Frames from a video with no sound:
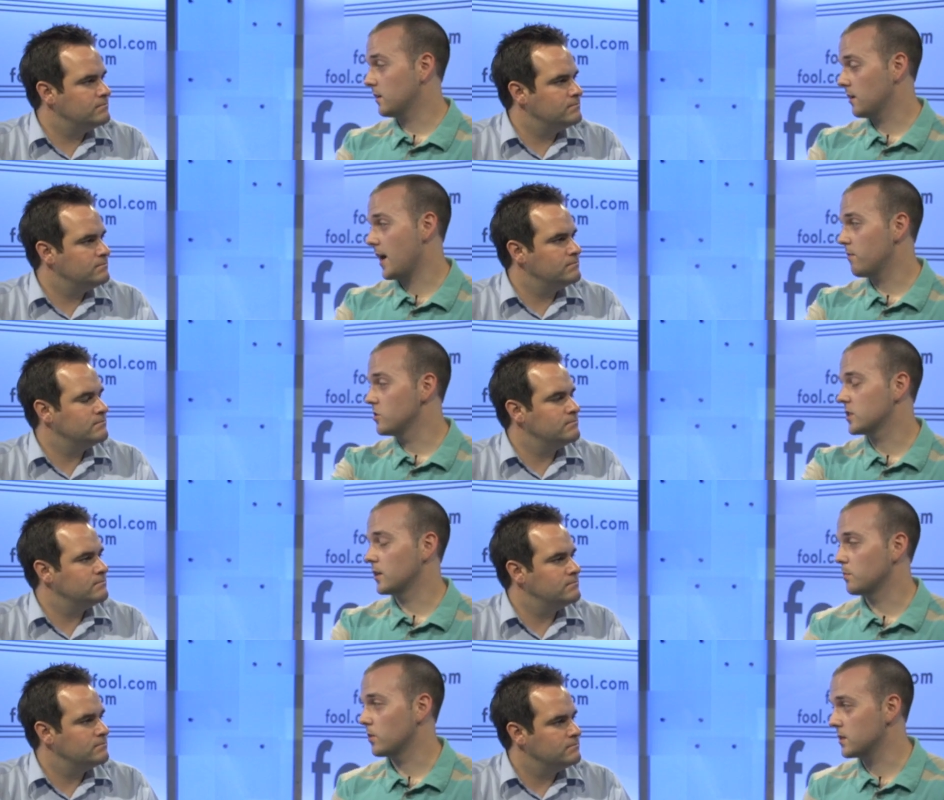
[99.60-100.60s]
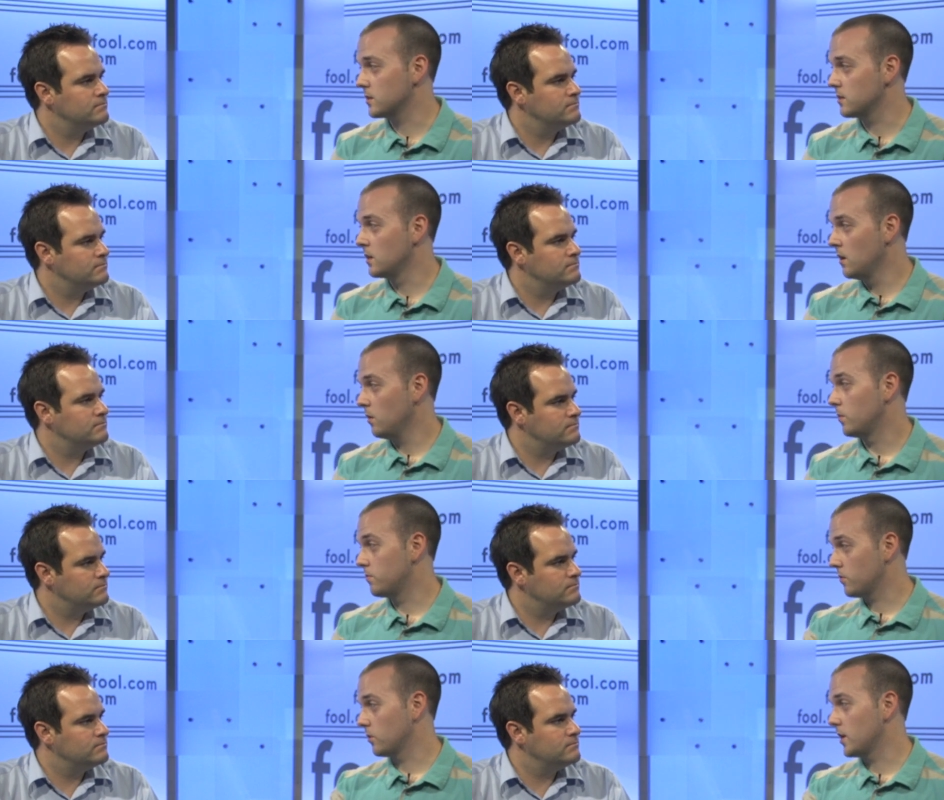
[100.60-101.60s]
Speaker 1: uh, average selling prices when
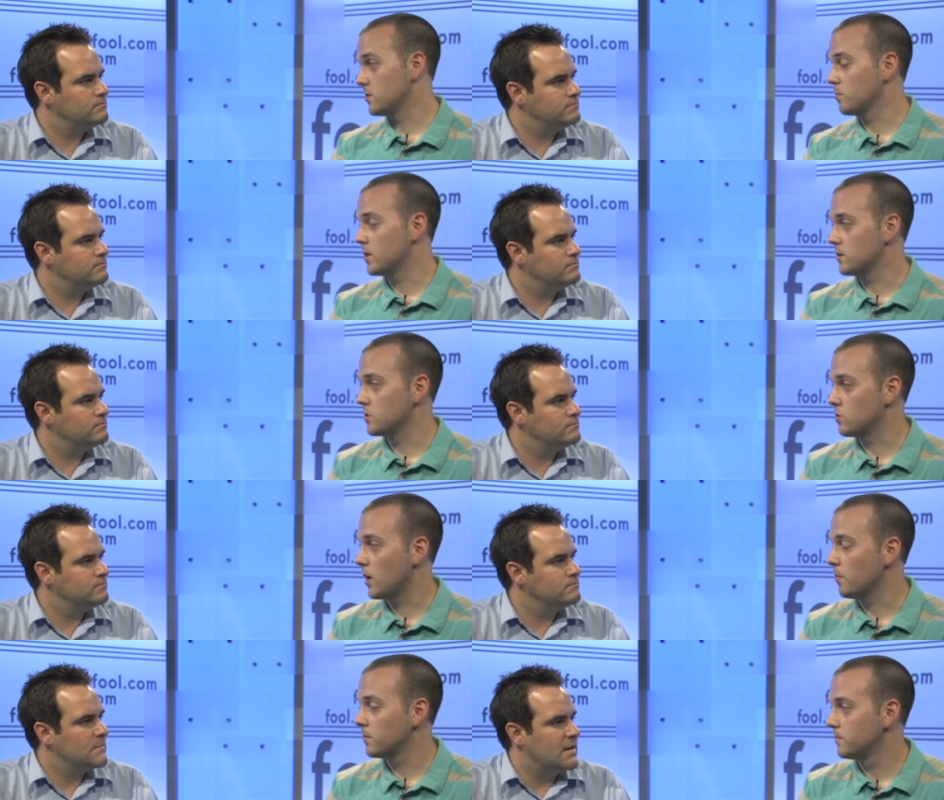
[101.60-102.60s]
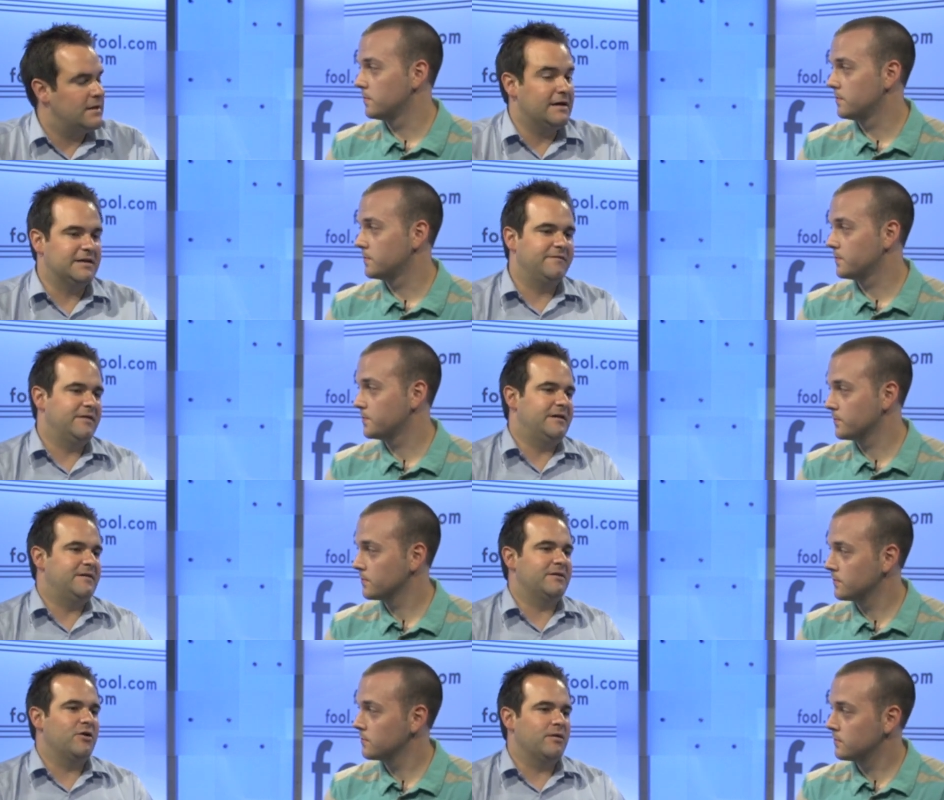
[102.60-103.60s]
fertilizer prices drop.
Speaker 2: Yeah, definitely. I
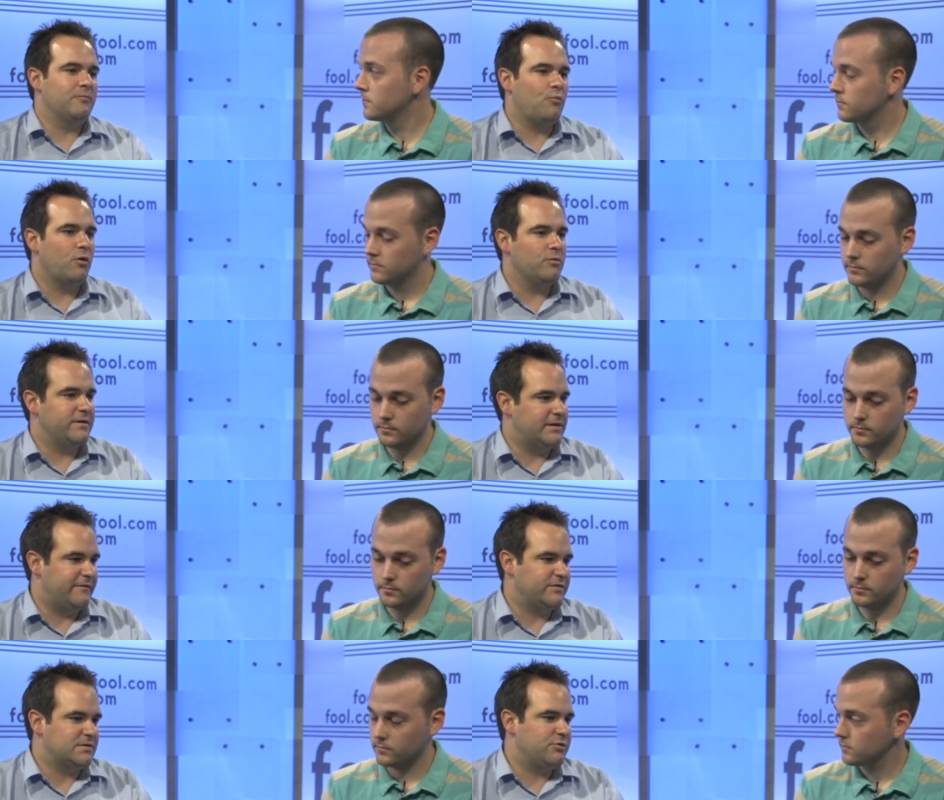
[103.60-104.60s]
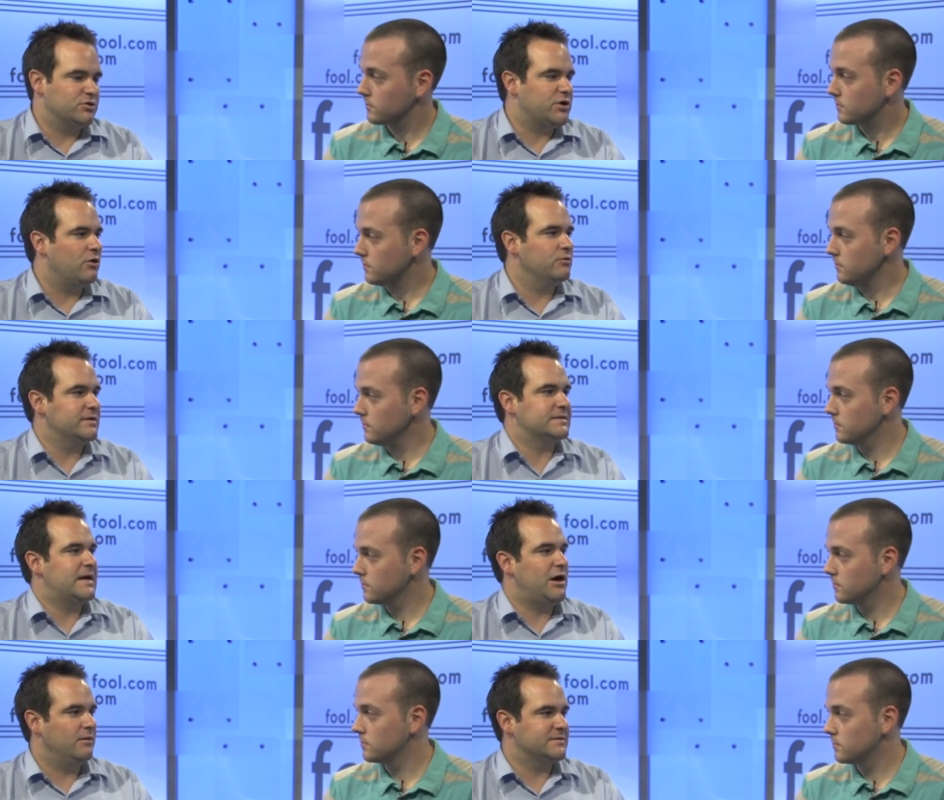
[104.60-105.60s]
think going more with a diverse approach always
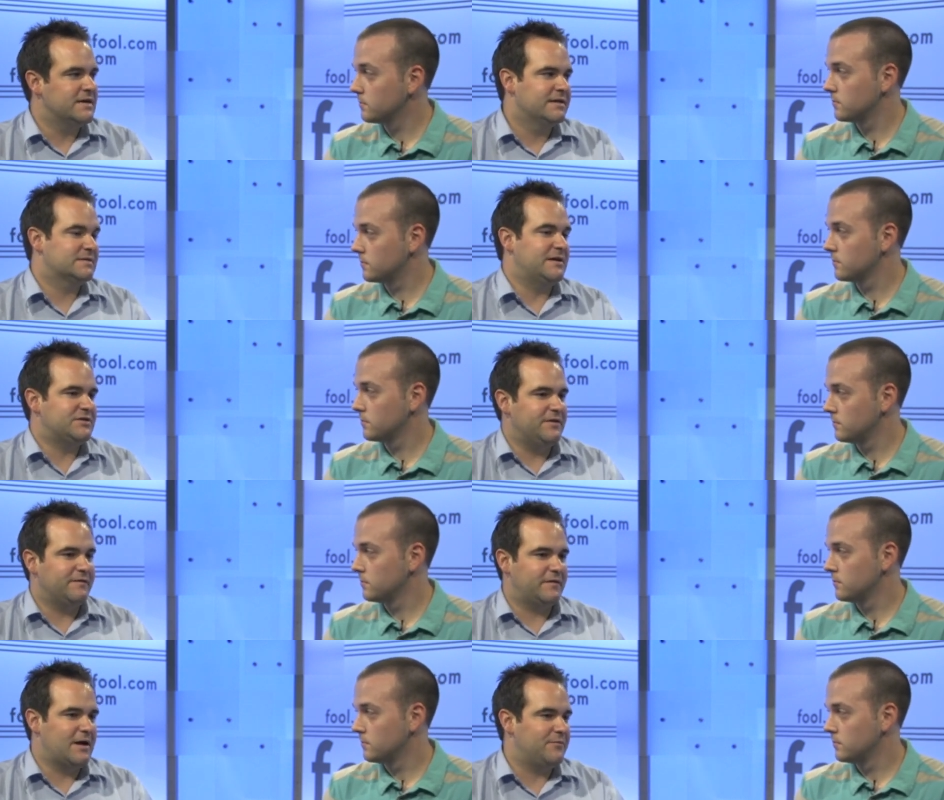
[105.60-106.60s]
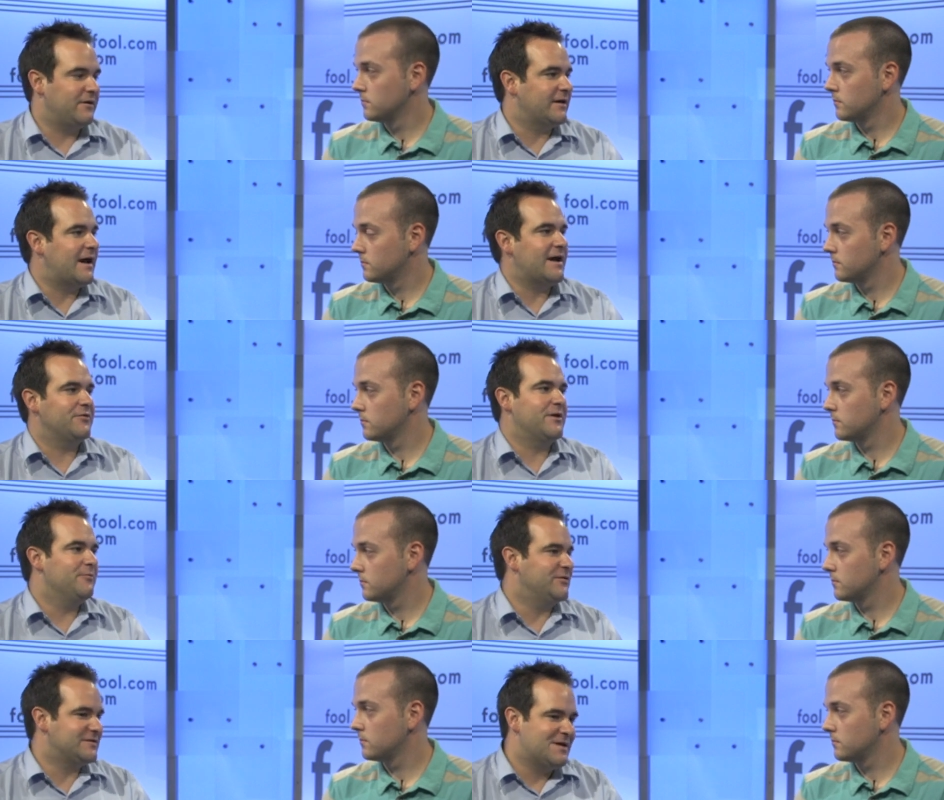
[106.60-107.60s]
helps, especially a company like Agrium.
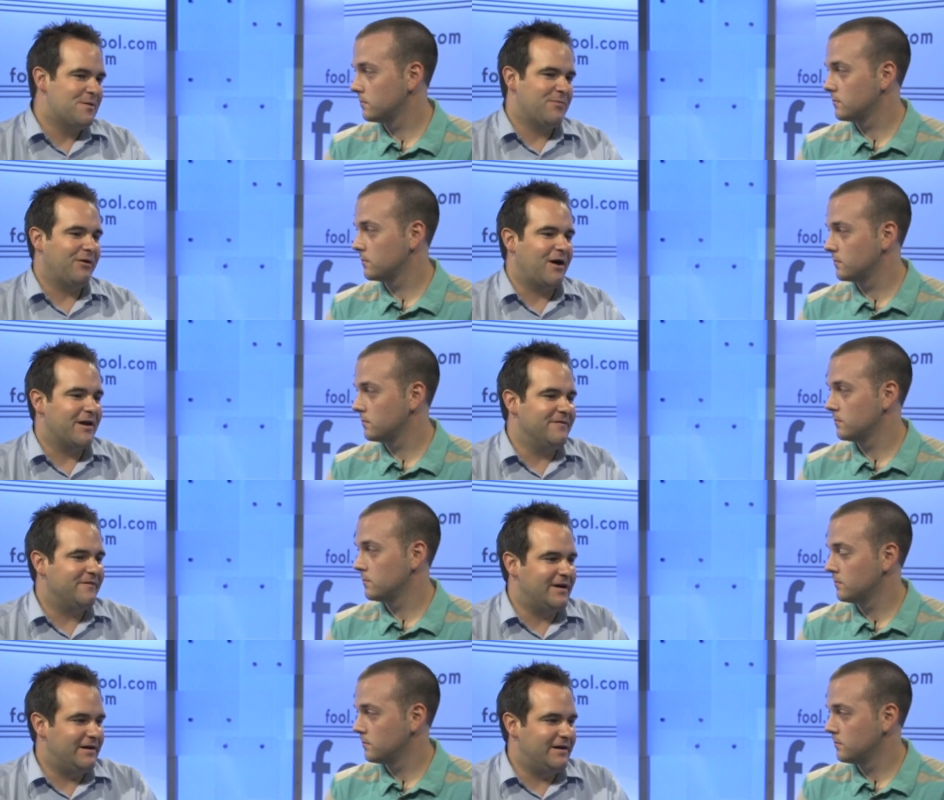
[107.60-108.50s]
There's been a lot of uh,